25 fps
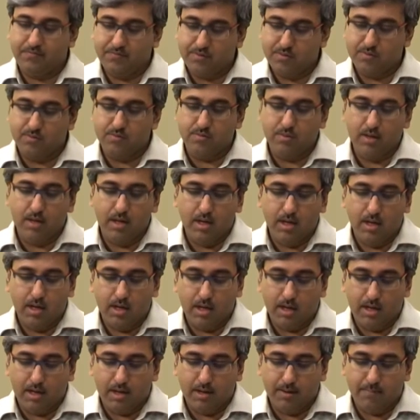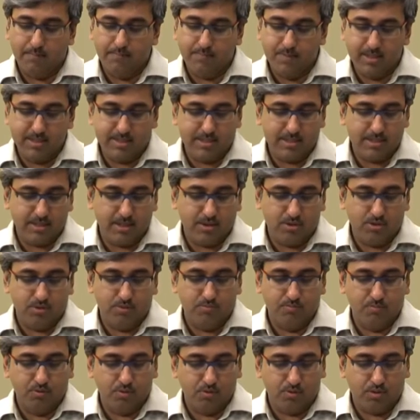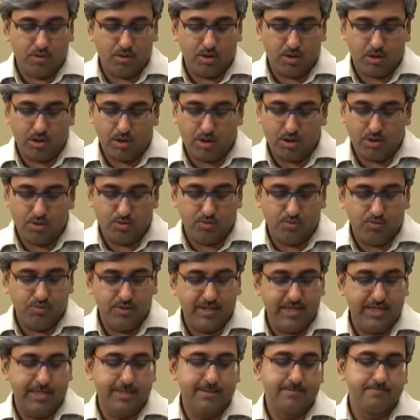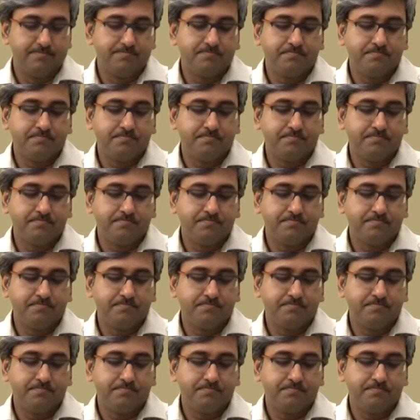So this is a good book to read.